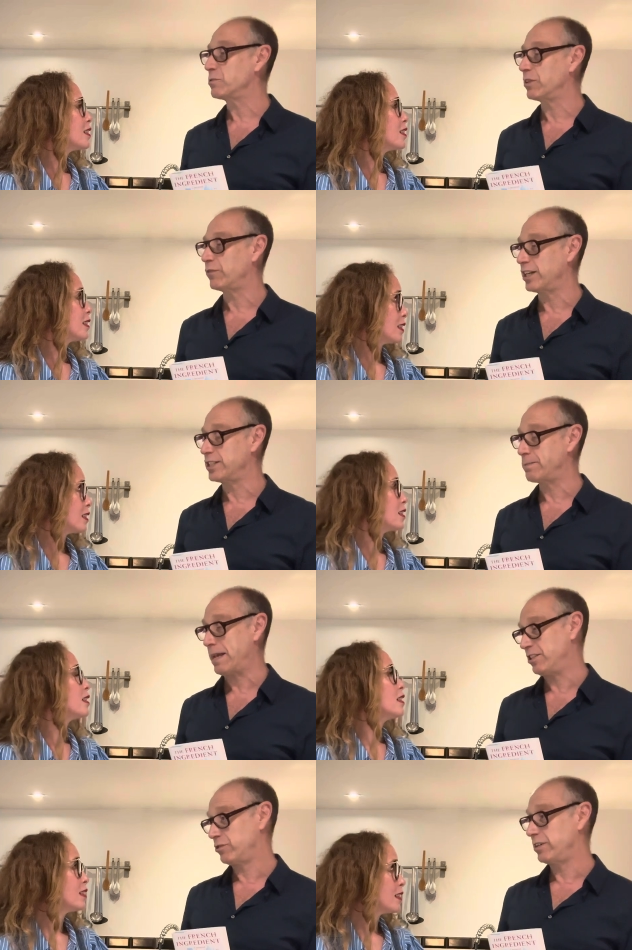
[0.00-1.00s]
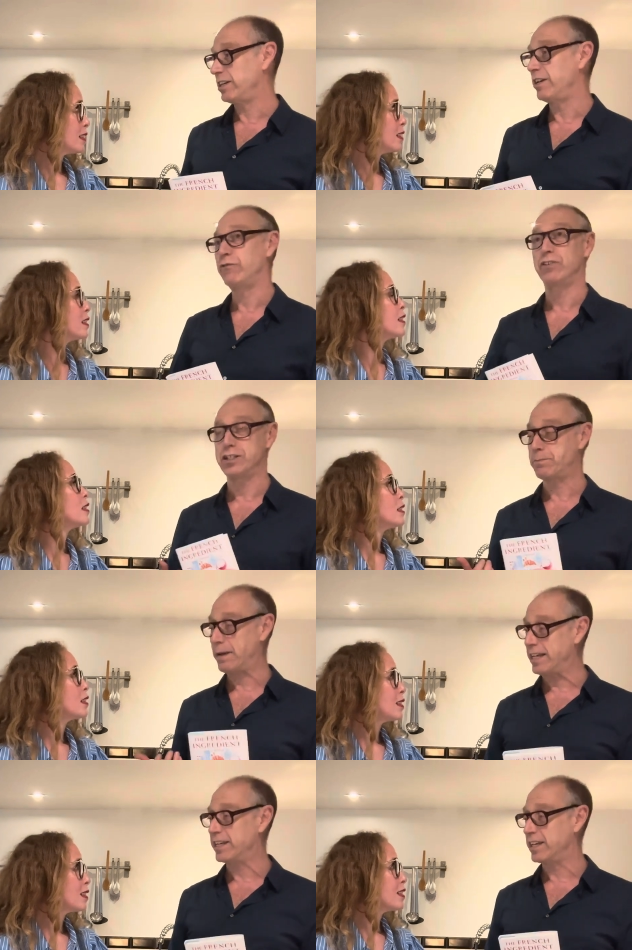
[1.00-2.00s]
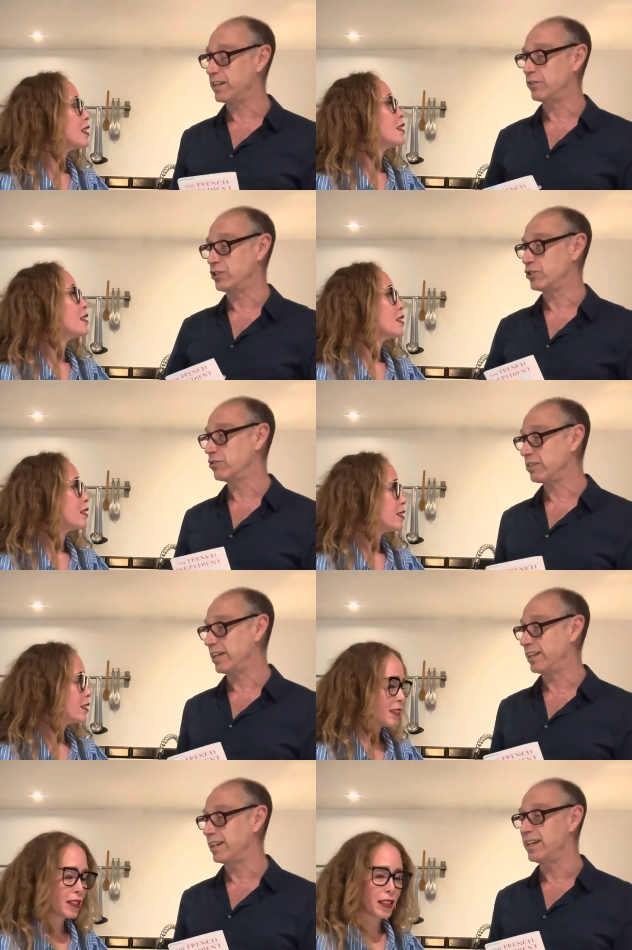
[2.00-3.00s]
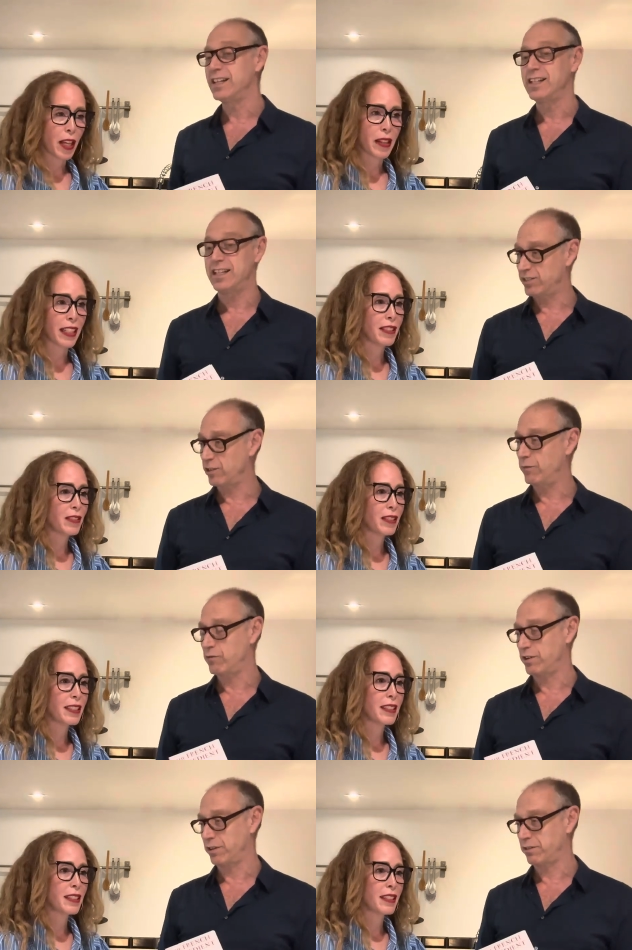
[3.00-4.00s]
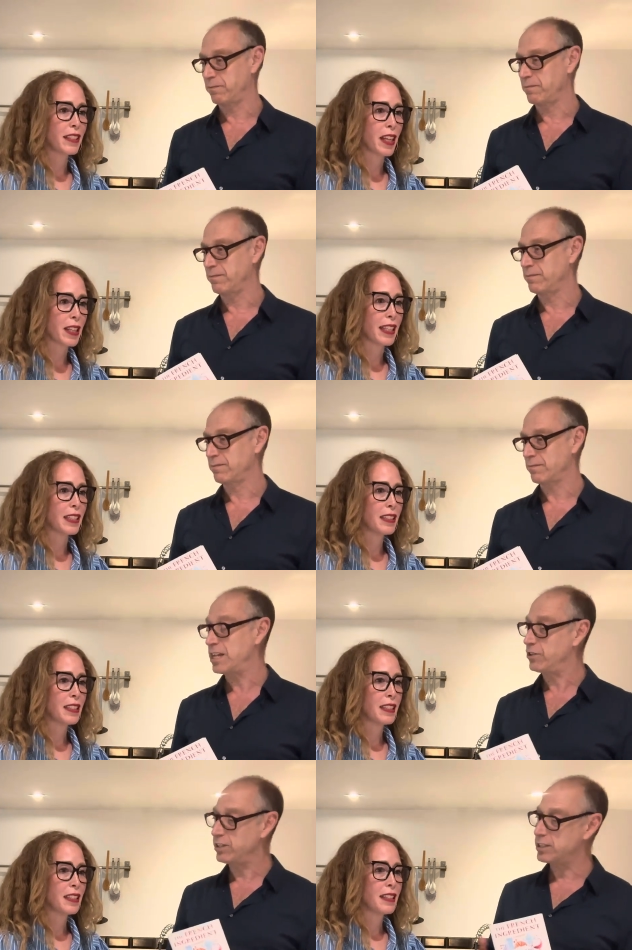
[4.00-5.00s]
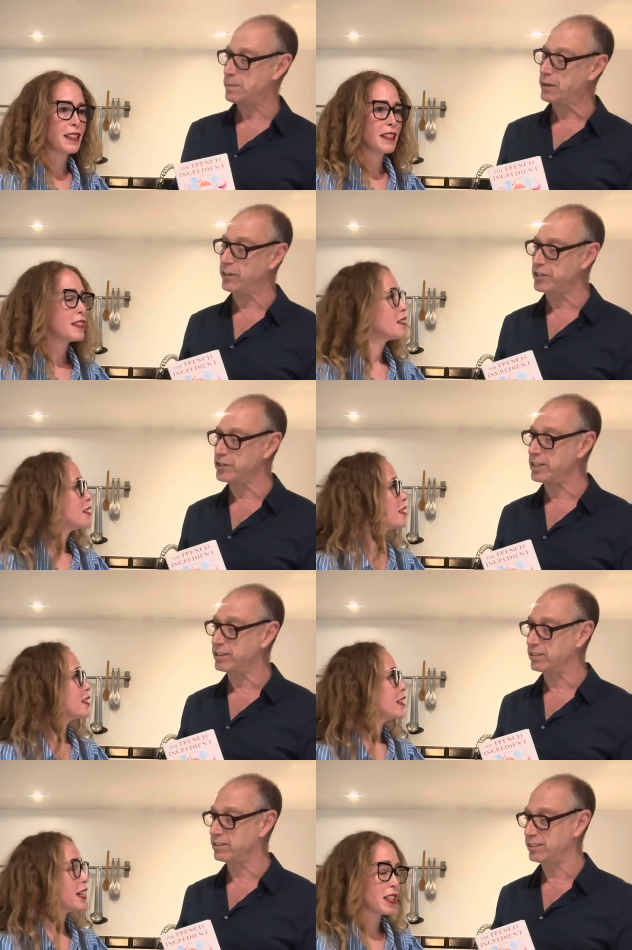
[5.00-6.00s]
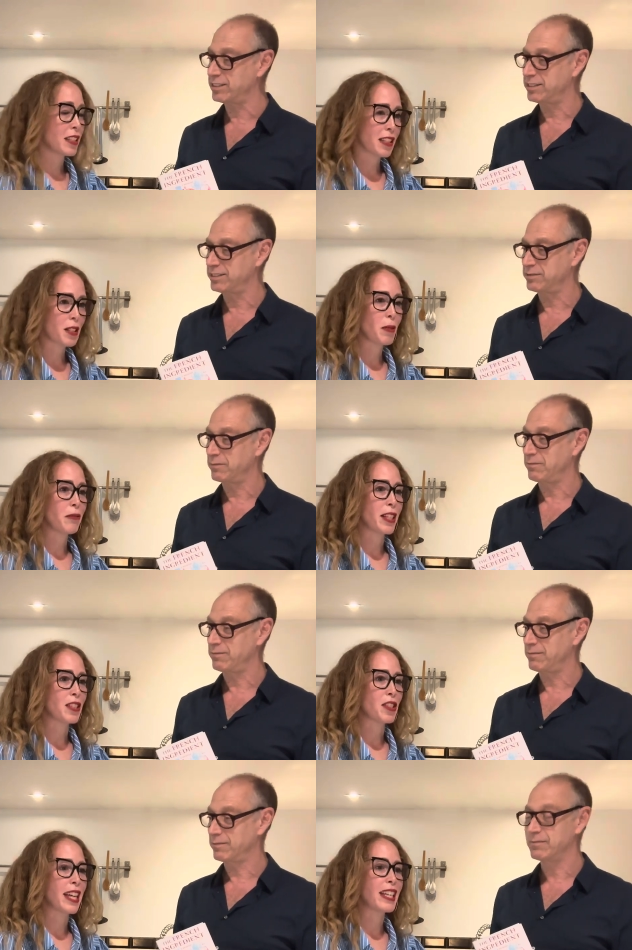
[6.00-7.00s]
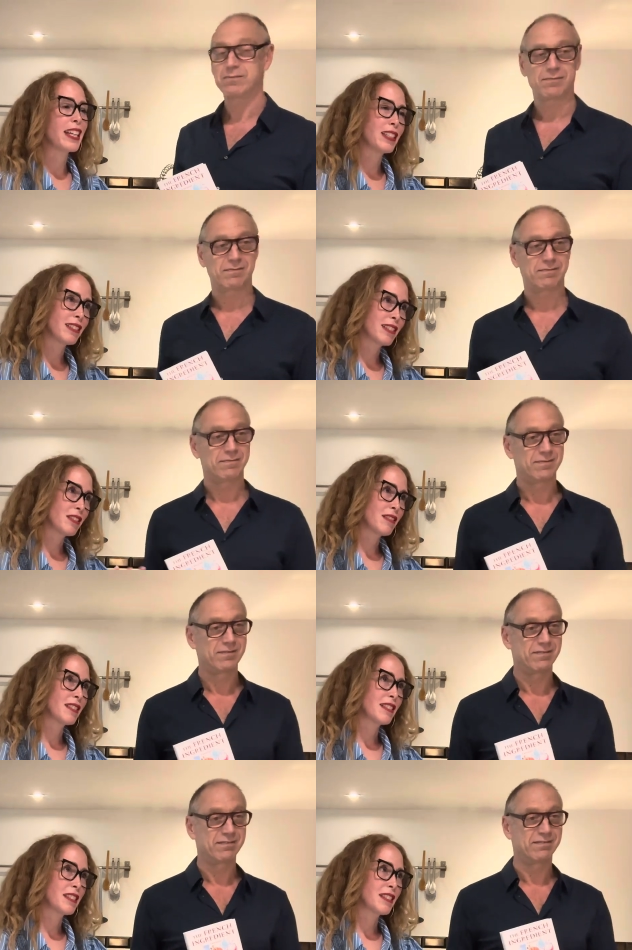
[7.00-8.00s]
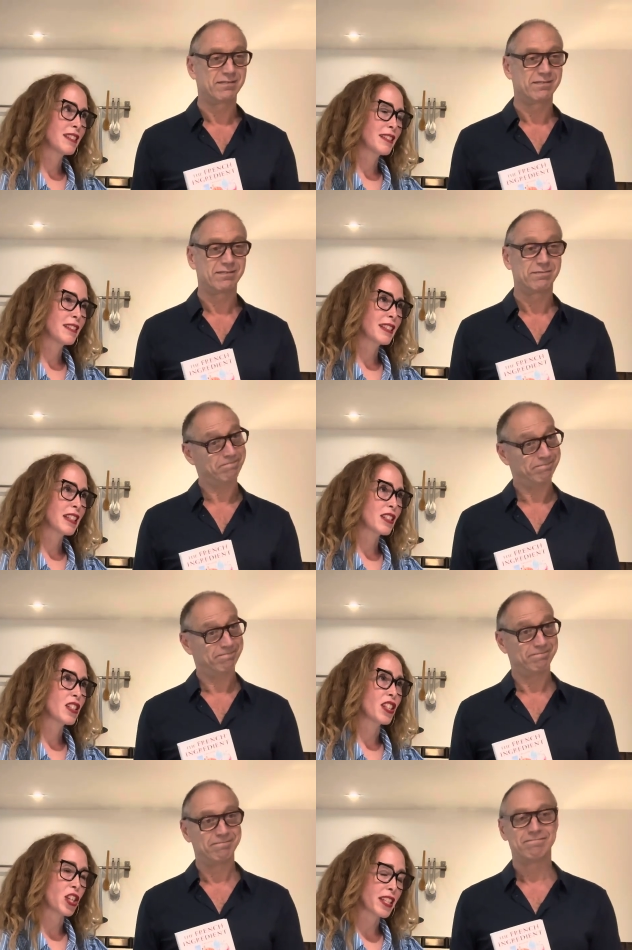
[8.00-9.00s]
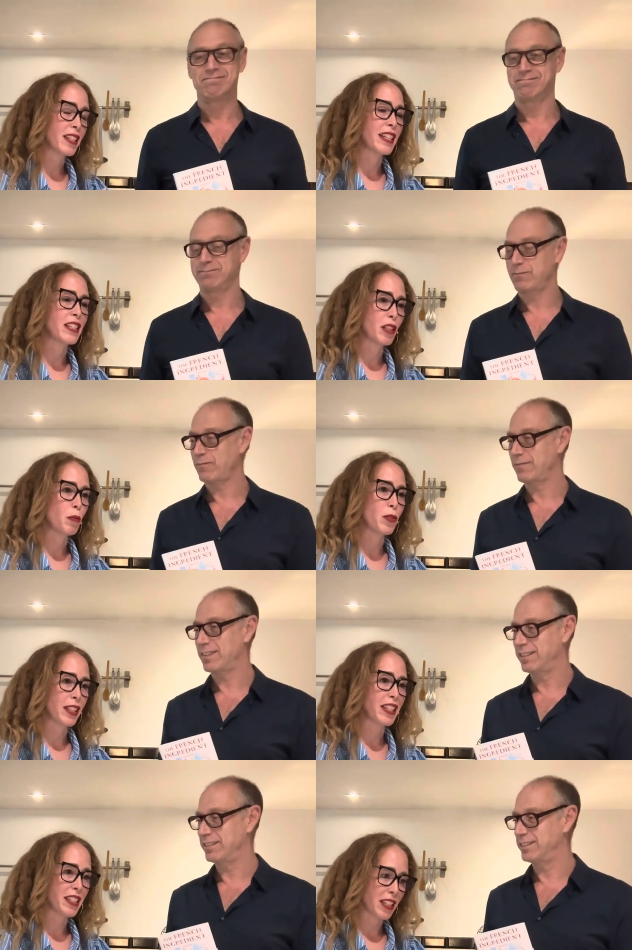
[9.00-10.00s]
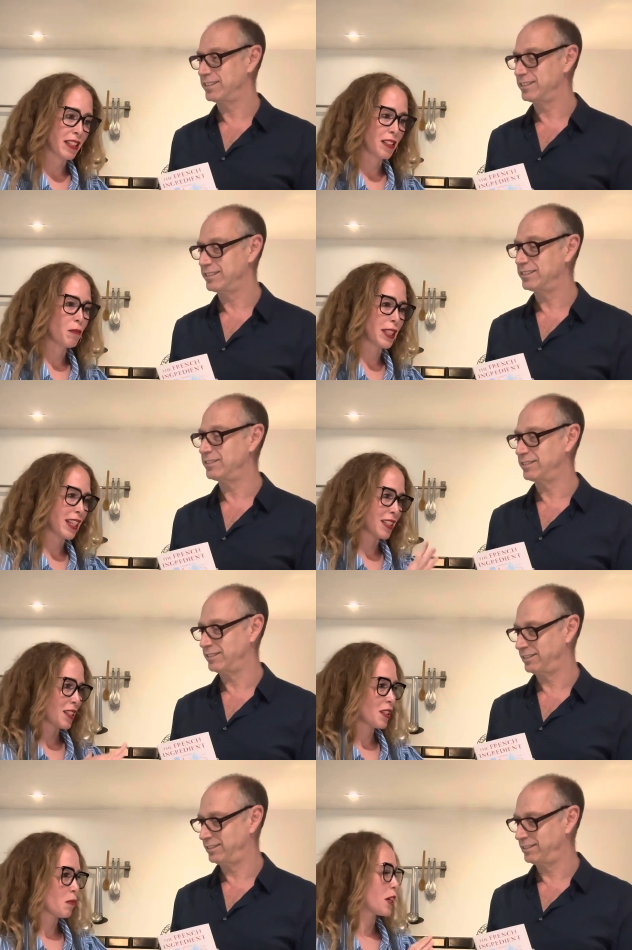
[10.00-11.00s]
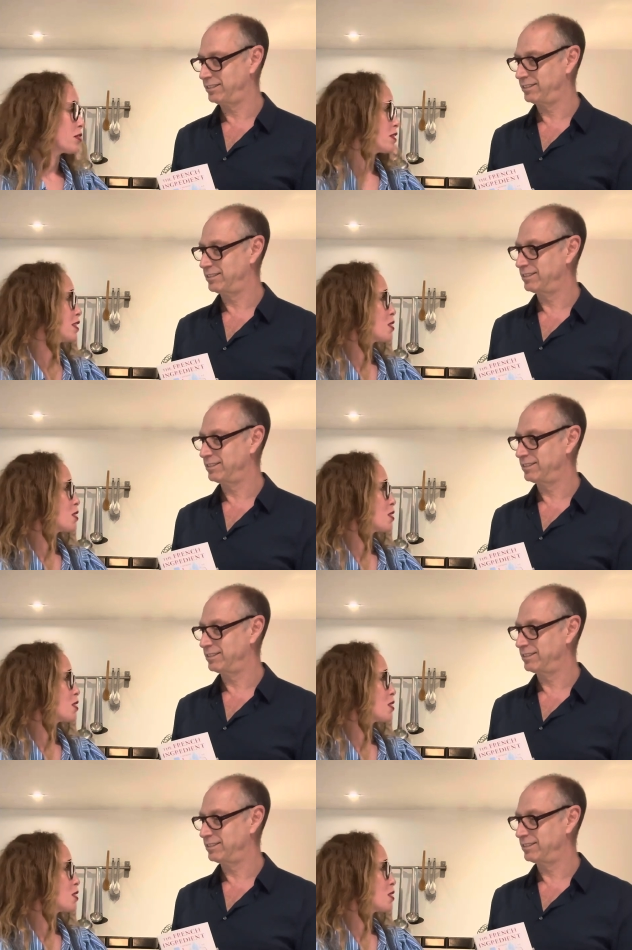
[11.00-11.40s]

Speaker 1: with French pastry, French baking, French cooking, nothing, and so forth. Nothing. And you didn't speak French either.
Speaker 2: I did not speak French. I kind of mm -hmm. suggested I did more than I did, but mm-hmm. that's a part of the